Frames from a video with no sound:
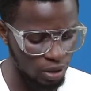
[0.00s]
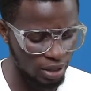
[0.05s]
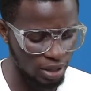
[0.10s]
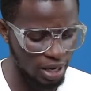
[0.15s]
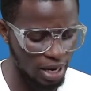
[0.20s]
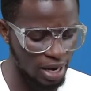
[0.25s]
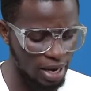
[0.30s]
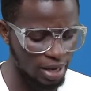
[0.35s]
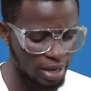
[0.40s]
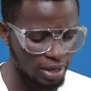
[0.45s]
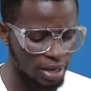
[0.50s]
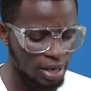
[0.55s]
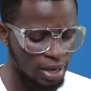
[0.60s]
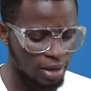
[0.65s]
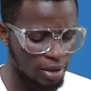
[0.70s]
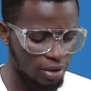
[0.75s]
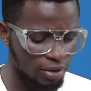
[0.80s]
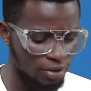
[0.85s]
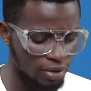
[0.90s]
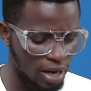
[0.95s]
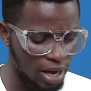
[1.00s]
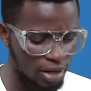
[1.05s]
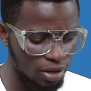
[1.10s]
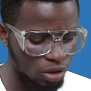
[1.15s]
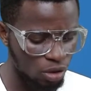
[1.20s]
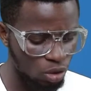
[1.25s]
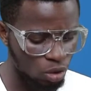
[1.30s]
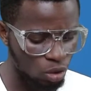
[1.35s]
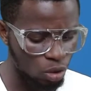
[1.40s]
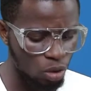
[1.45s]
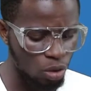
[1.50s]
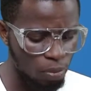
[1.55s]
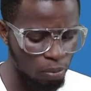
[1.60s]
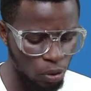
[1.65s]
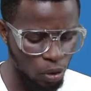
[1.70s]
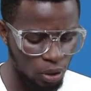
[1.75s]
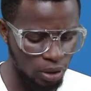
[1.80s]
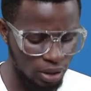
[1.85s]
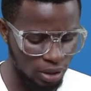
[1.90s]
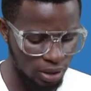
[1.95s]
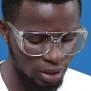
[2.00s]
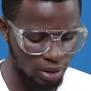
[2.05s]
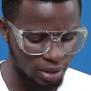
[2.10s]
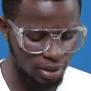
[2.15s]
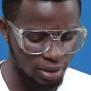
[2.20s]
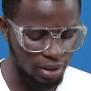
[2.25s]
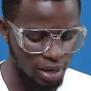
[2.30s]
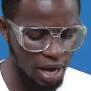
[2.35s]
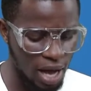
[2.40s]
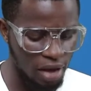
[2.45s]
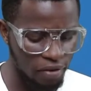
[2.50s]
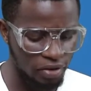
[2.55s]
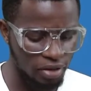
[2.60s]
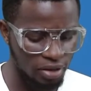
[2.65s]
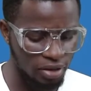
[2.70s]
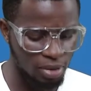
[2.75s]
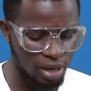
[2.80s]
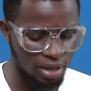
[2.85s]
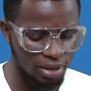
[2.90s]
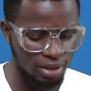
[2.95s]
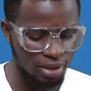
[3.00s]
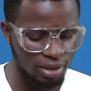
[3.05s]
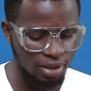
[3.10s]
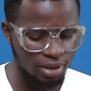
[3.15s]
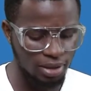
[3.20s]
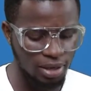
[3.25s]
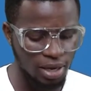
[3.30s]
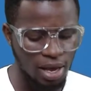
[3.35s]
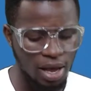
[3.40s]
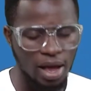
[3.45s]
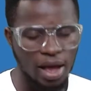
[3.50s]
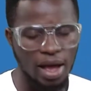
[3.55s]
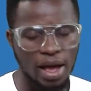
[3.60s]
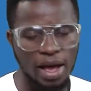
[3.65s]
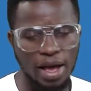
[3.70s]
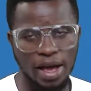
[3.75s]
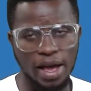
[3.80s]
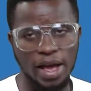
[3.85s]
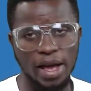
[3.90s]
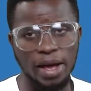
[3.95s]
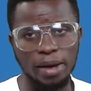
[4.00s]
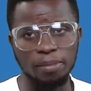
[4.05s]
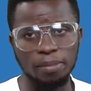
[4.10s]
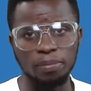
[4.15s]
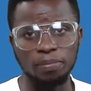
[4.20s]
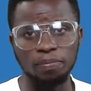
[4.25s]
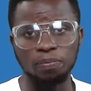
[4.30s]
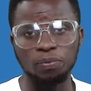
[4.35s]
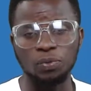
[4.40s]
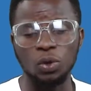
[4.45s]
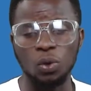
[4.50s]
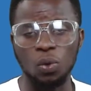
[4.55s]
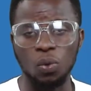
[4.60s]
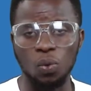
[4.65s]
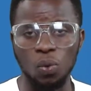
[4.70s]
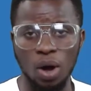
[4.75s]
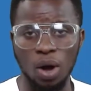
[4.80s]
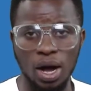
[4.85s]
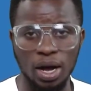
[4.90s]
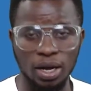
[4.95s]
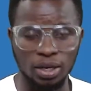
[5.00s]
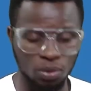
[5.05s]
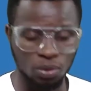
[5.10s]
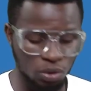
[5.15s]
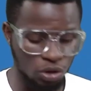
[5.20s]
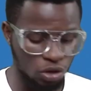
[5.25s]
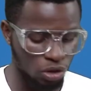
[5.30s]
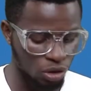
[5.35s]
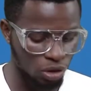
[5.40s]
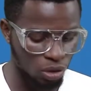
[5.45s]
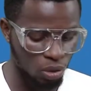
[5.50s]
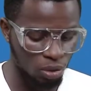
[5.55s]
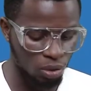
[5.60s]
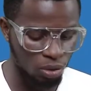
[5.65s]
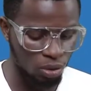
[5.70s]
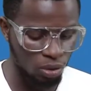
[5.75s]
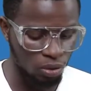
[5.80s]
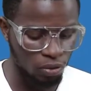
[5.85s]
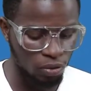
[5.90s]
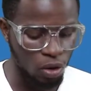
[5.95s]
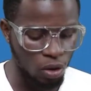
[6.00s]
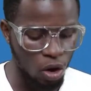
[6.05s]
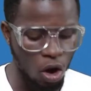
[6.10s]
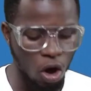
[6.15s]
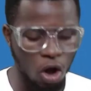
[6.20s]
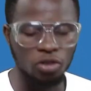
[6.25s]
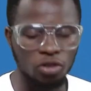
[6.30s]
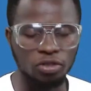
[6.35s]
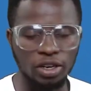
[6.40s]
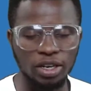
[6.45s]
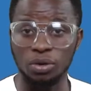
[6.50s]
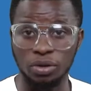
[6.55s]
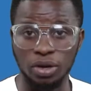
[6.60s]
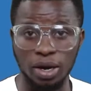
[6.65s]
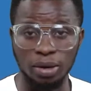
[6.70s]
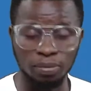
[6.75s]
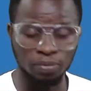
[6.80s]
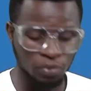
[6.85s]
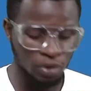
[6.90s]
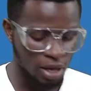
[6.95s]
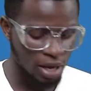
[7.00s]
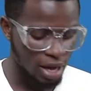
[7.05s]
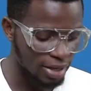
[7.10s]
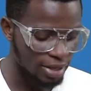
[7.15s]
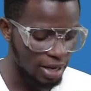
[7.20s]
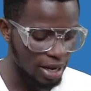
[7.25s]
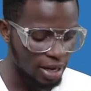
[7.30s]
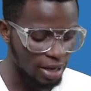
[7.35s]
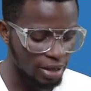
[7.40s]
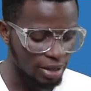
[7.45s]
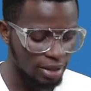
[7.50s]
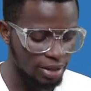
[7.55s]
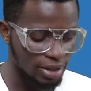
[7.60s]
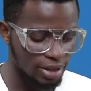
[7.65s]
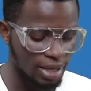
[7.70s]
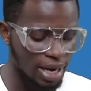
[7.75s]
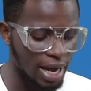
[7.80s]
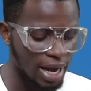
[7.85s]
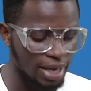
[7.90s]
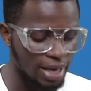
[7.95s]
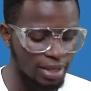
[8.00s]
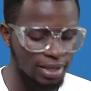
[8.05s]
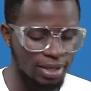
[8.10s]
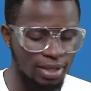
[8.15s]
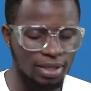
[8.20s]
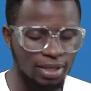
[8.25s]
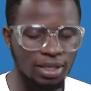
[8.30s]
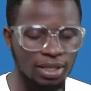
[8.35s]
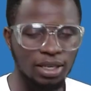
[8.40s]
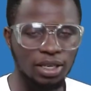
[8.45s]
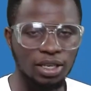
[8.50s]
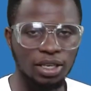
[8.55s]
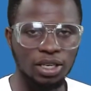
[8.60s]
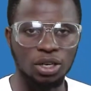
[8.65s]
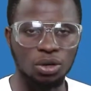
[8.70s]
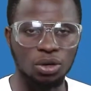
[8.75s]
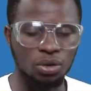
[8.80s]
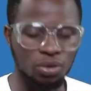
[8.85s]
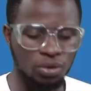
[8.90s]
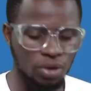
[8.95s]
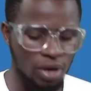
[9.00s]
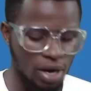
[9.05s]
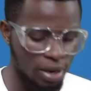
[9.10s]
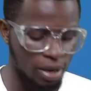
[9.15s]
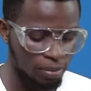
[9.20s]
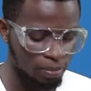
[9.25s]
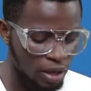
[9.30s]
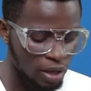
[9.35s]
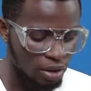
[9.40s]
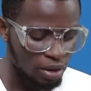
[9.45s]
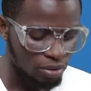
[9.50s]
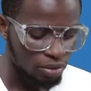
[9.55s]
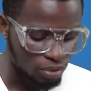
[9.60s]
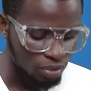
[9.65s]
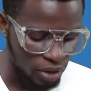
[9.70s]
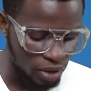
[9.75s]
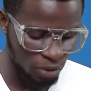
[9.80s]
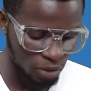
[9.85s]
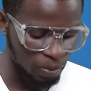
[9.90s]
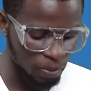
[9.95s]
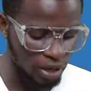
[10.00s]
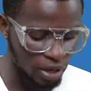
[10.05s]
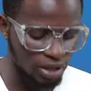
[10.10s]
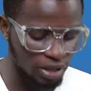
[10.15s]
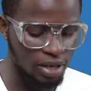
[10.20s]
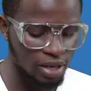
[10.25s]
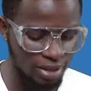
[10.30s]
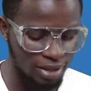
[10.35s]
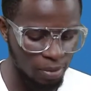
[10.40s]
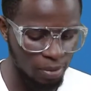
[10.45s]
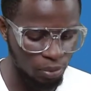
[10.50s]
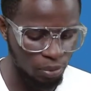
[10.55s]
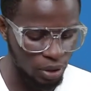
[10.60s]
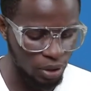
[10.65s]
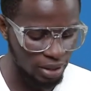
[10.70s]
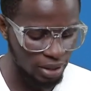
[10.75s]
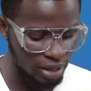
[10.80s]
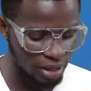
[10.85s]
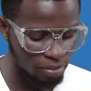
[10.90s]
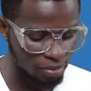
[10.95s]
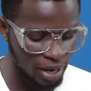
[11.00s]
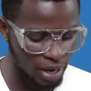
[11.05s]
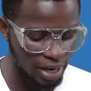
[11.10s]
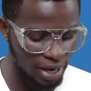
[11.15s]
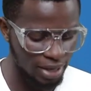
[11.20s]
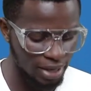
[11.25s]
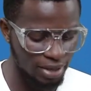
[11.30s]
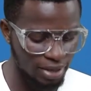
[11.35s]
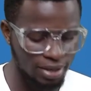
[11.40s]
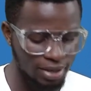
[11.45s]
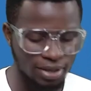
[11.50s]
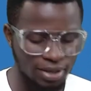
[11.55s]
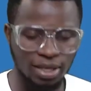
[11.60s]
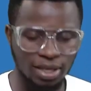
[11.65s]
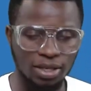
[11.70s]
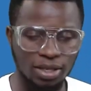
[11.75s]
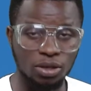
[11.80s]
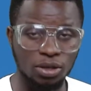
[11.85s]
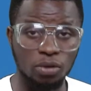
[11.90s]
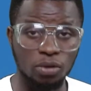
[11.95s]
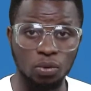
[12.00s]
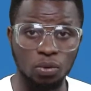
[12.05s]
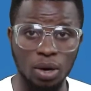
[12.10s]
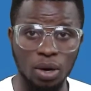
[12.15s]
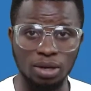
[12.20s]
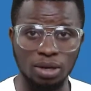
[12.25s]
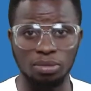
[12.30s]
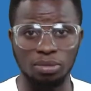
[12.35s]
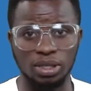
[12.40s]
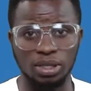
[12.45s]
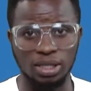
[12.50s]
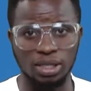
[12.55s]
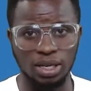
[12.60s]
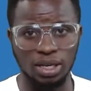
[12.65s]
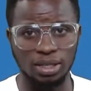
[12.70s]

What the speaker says: We said that two bodies having masses m1, which is equal to 100 kilogram and 90 kilogram respectively, are separated by a distance of 1 meter.